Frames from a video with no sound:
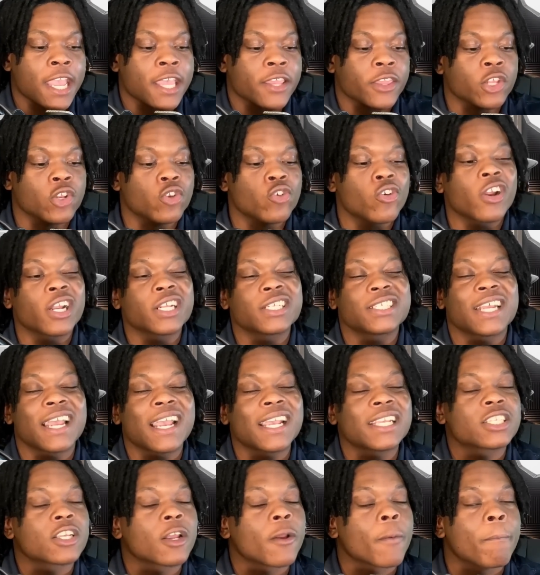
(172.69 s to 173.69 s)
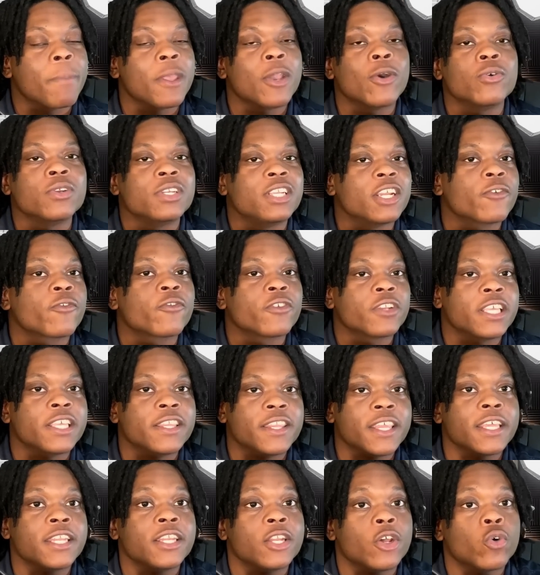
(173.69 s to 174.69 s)
the New York Giants are built differently
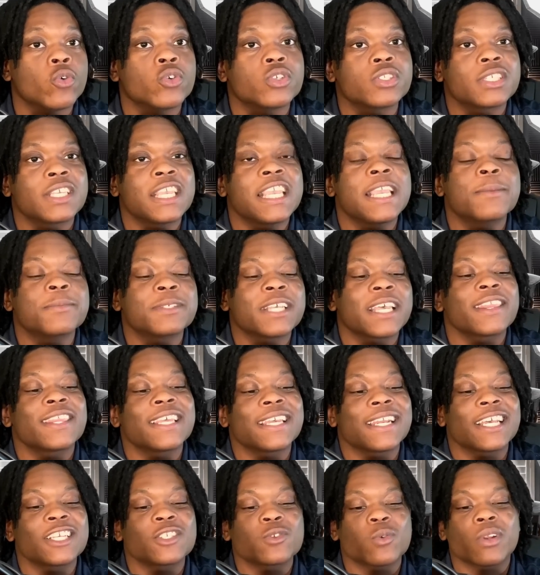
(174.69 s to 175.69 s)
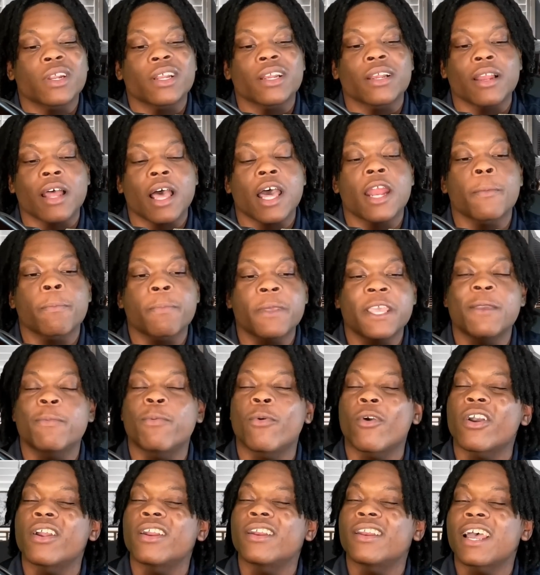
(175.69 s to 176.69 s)
than those teams. I think that's what a lot of
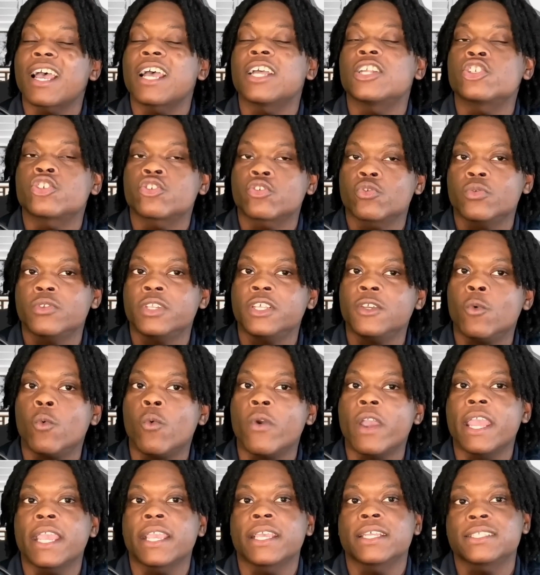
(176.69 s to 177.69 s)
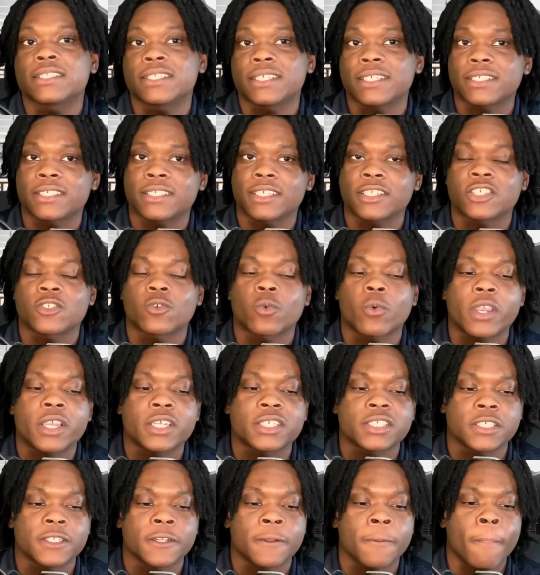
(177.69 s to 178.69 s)
people are not truly weighing into the
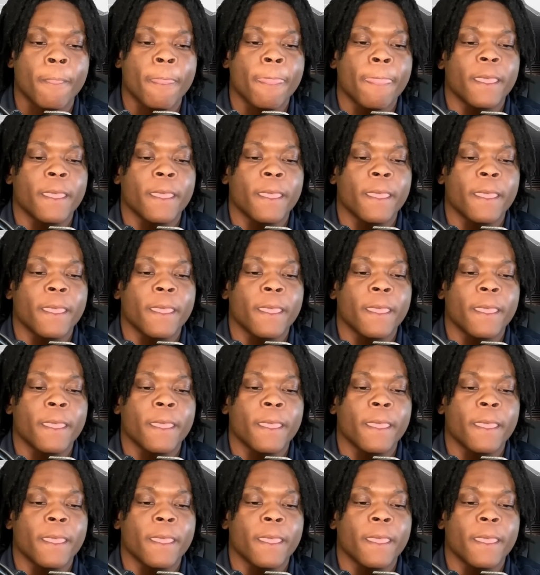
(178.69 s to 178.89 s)
situation.